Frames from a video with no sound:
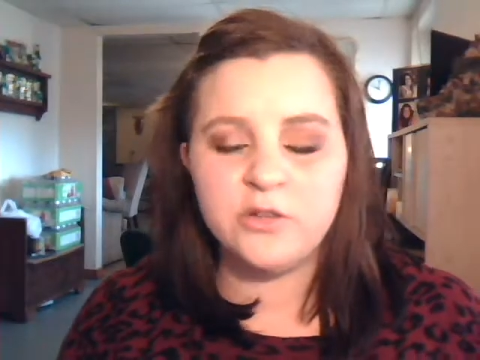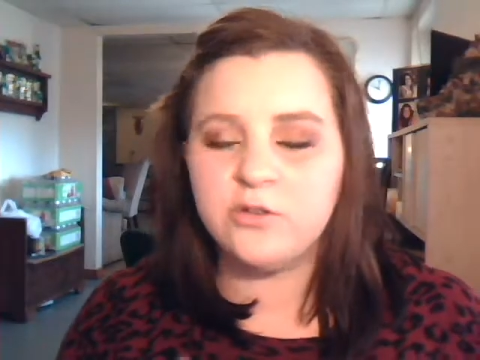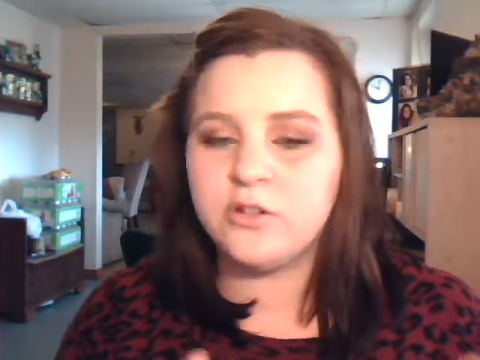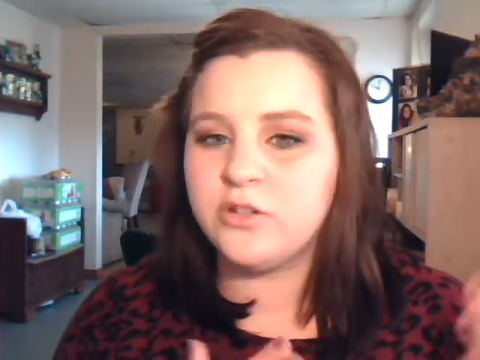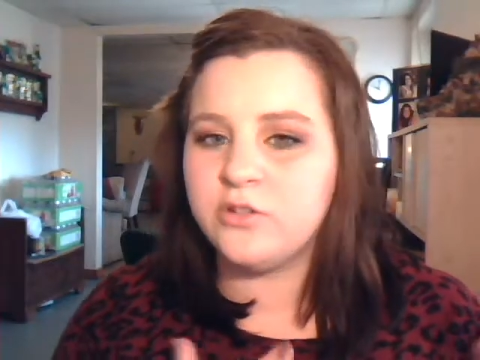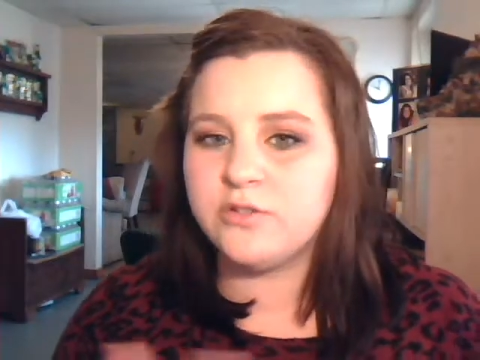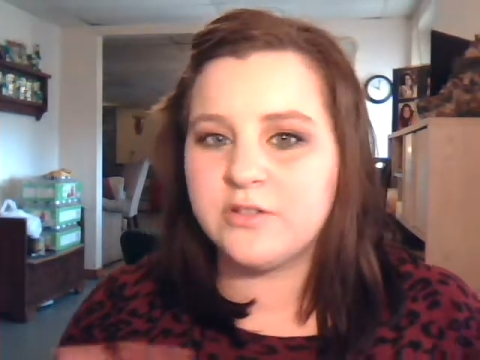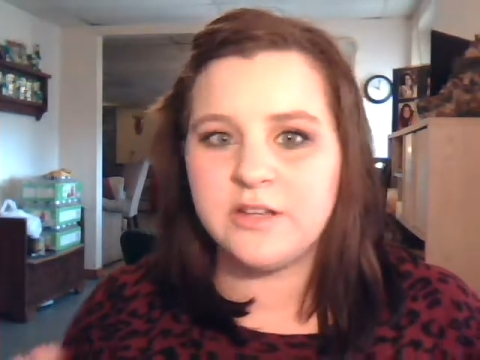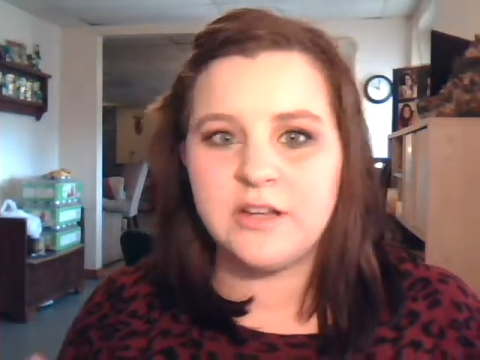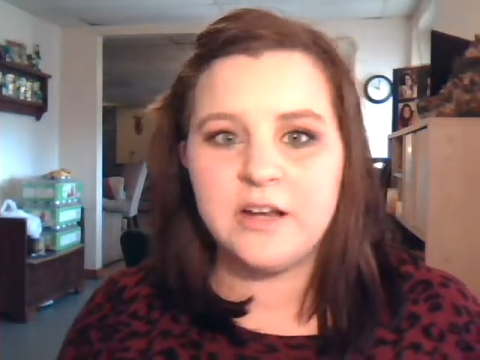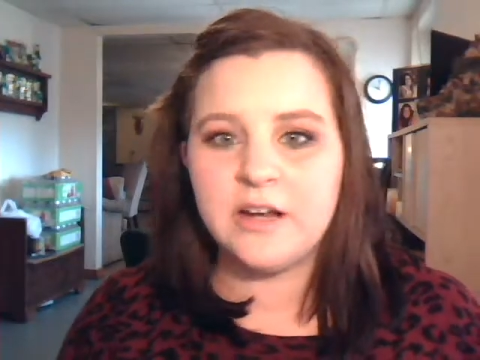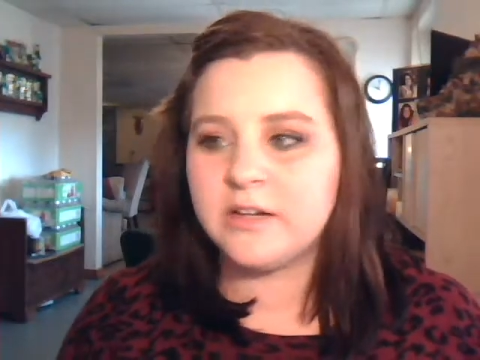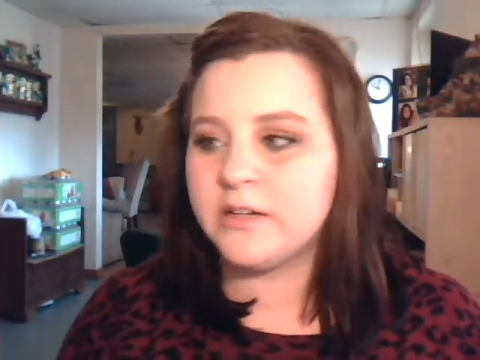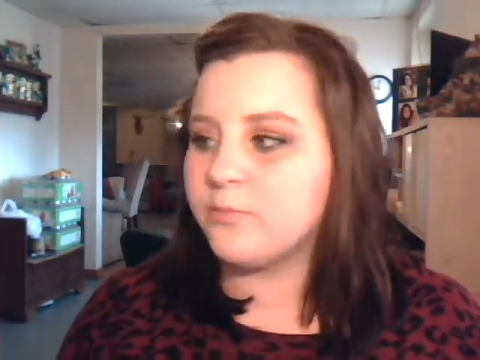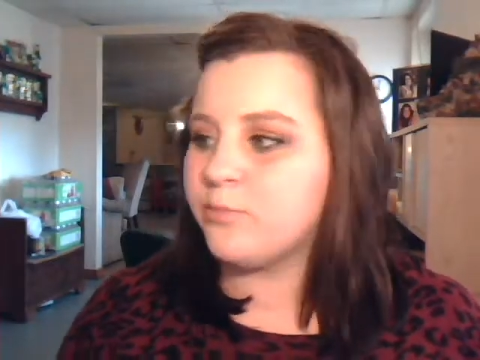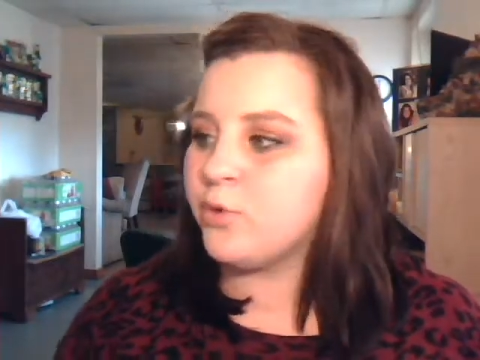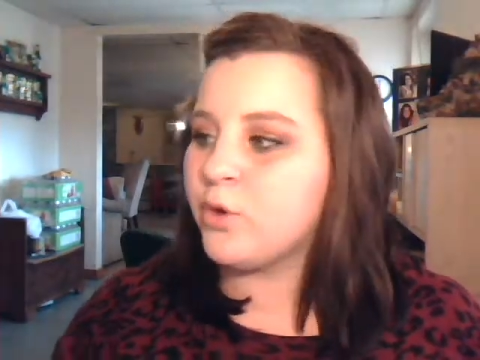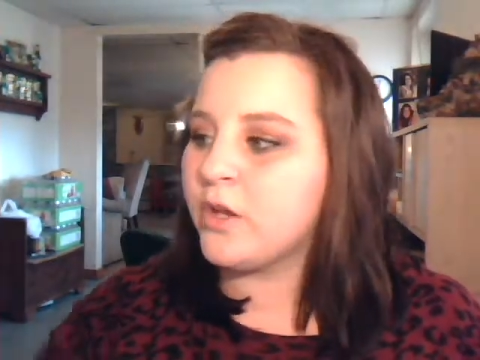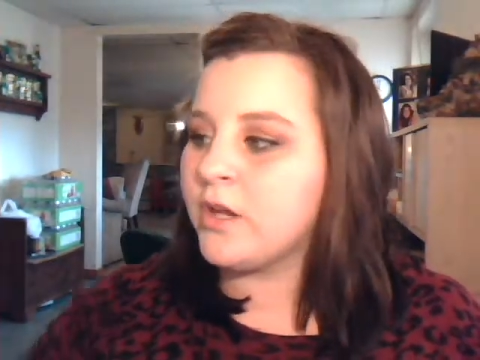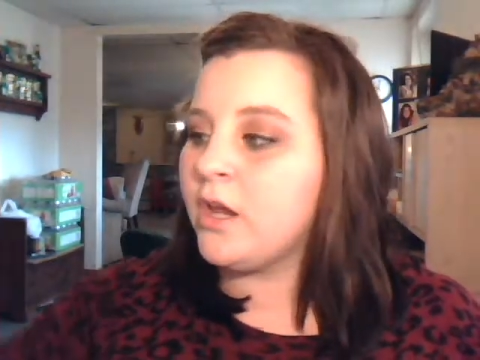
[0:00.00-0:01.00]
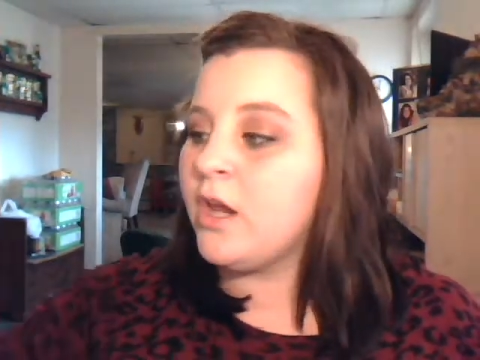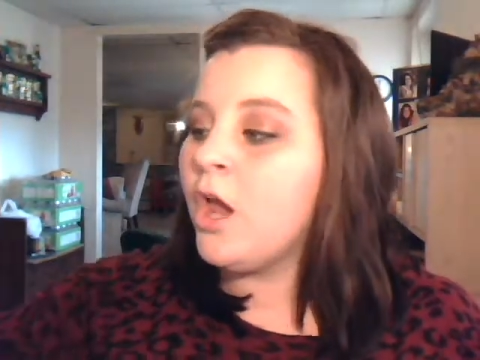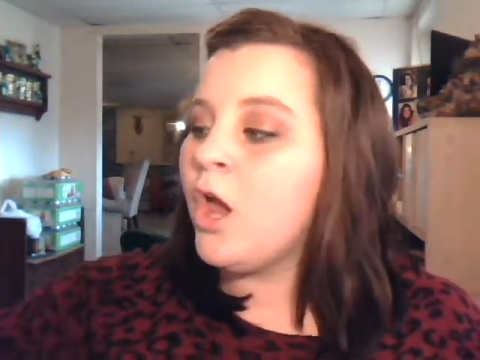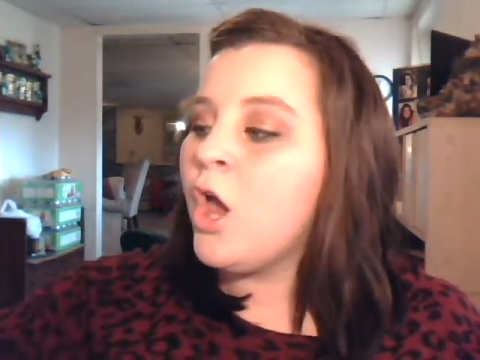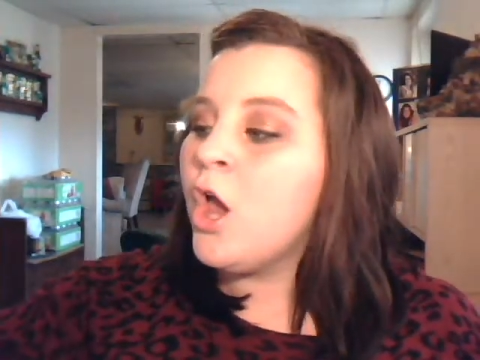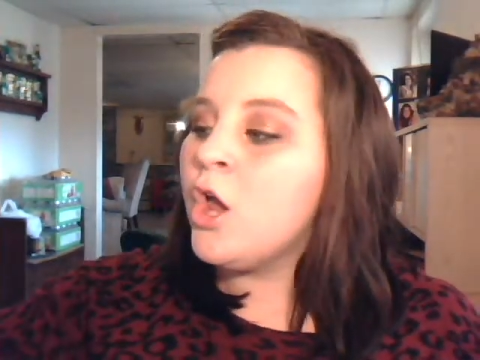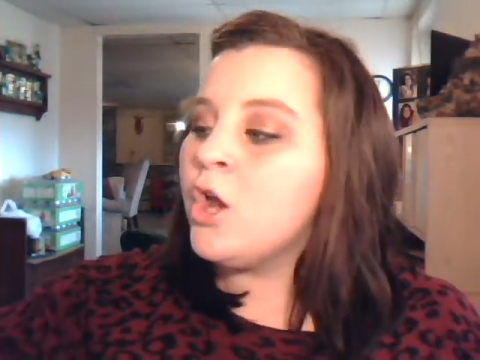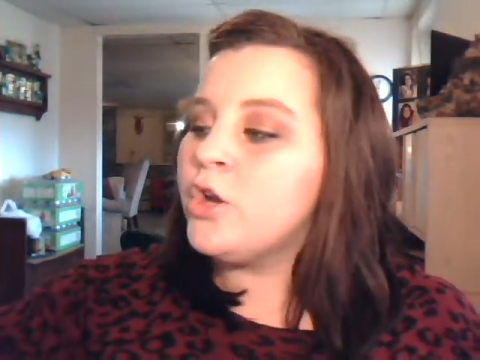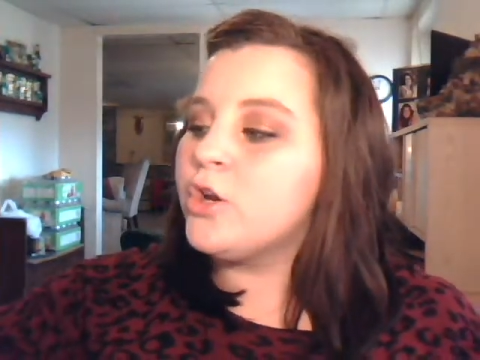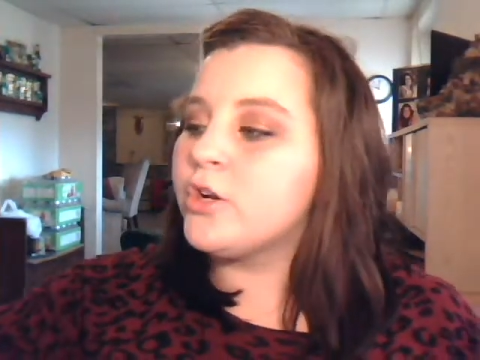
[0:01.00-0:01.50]
You can use any kind of plate.
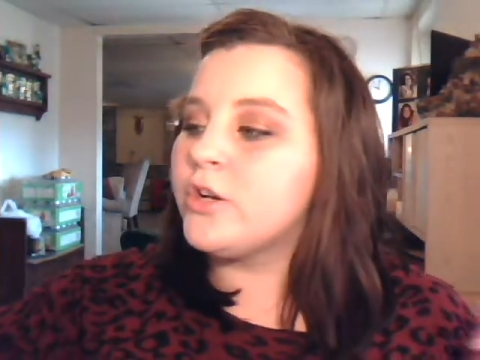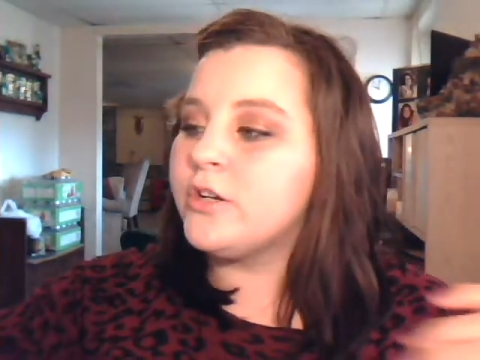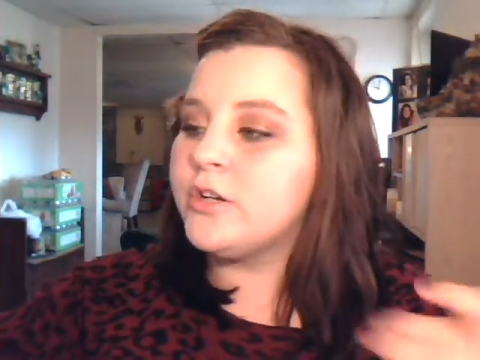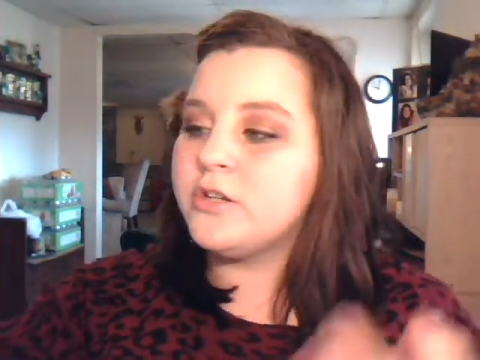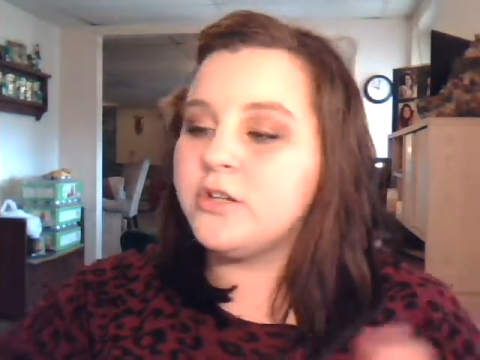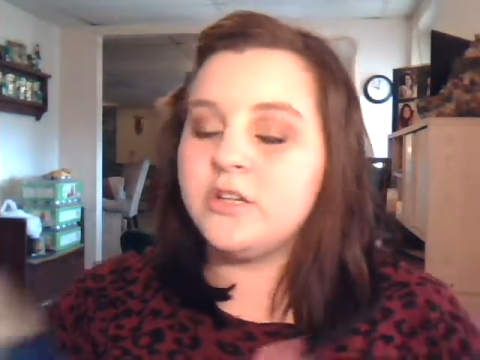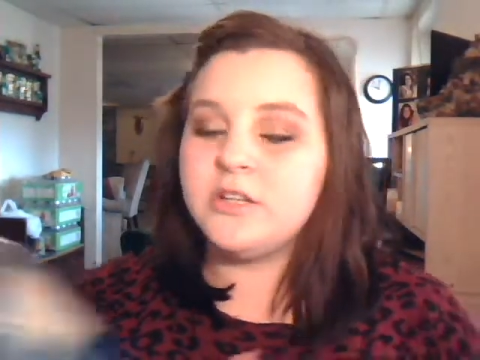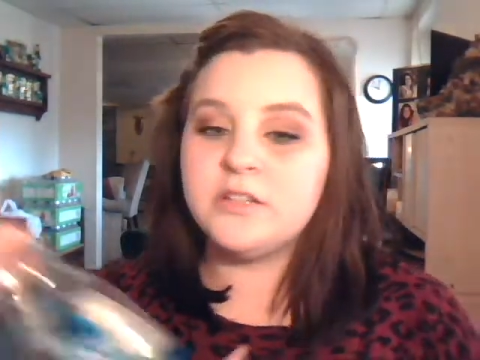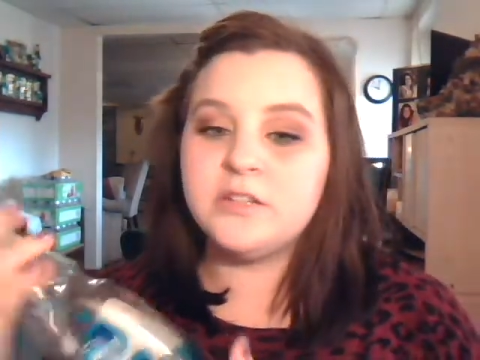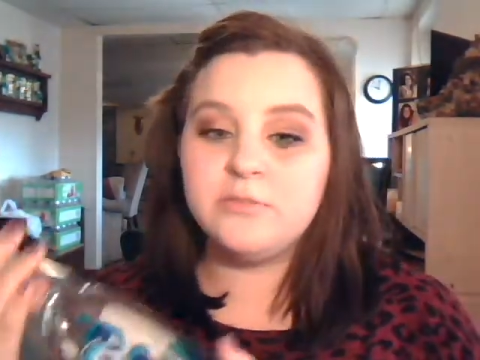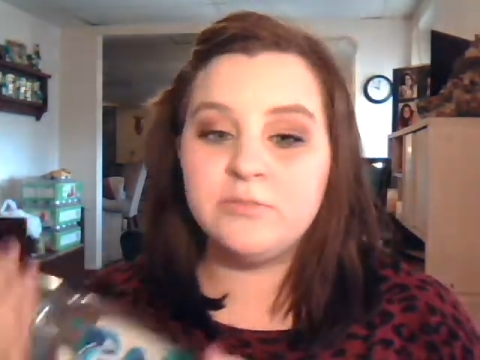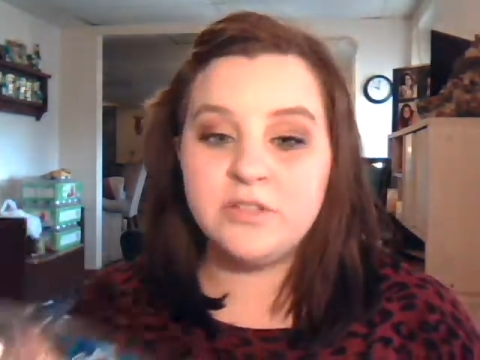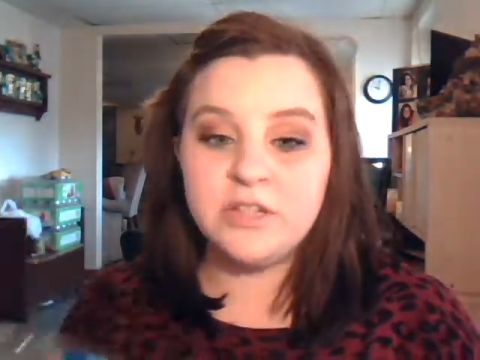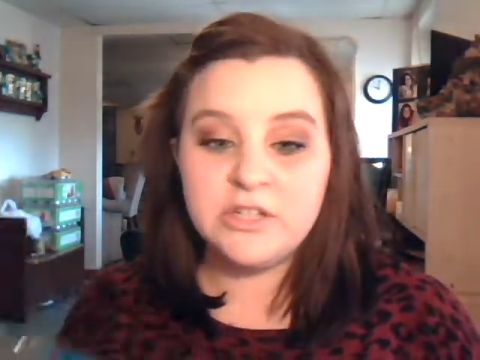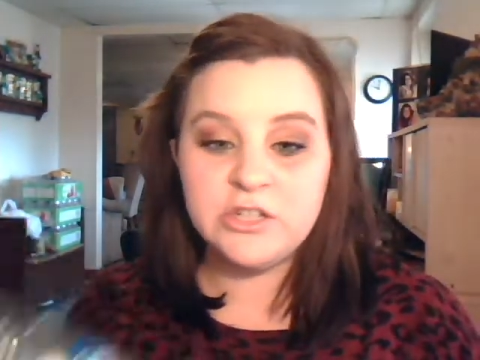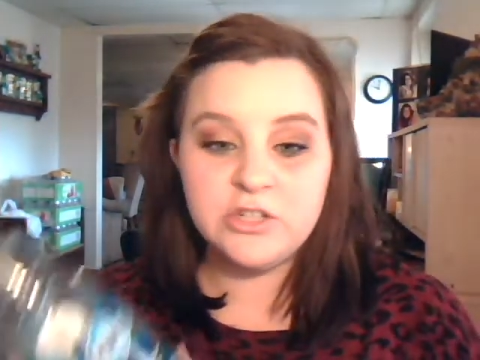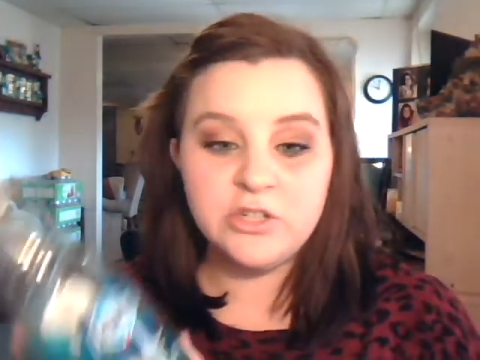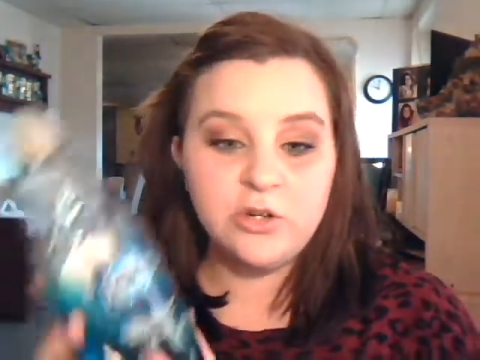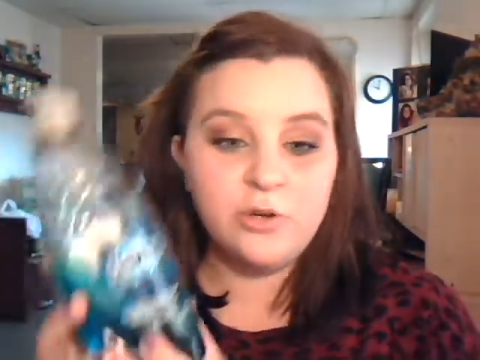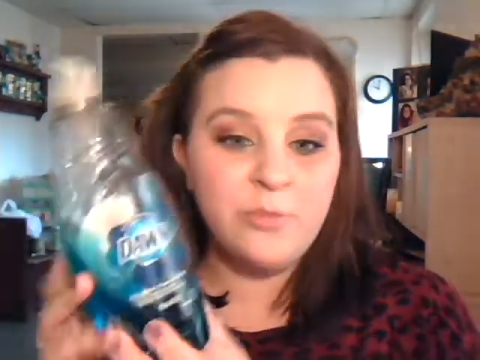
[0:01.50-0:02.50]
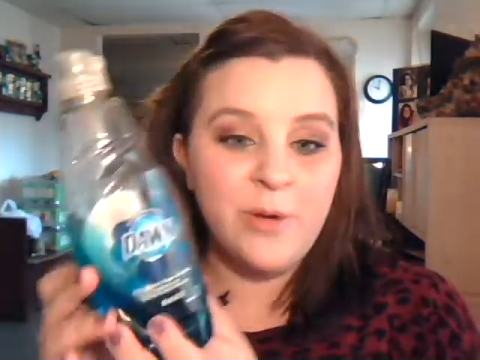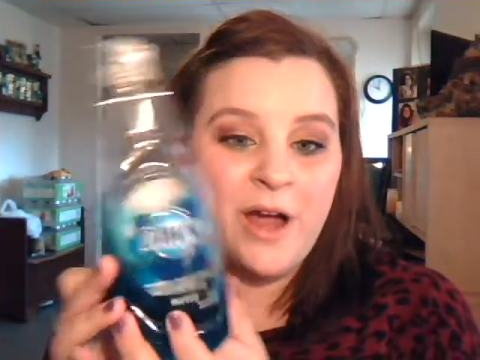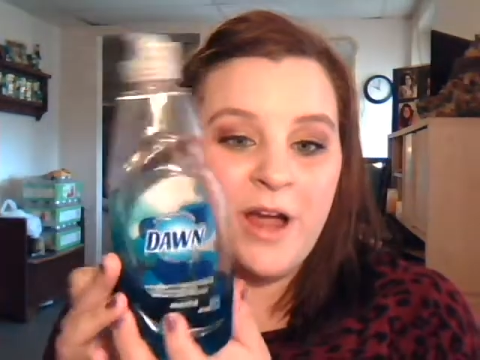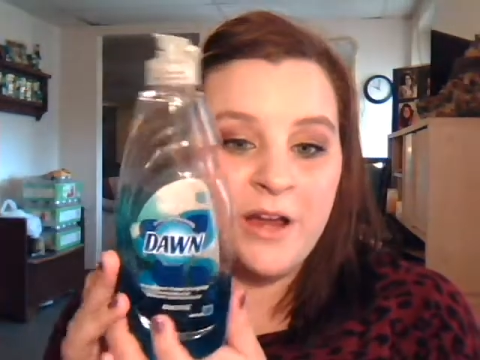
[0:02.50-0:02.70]
You're going to need some dish soap.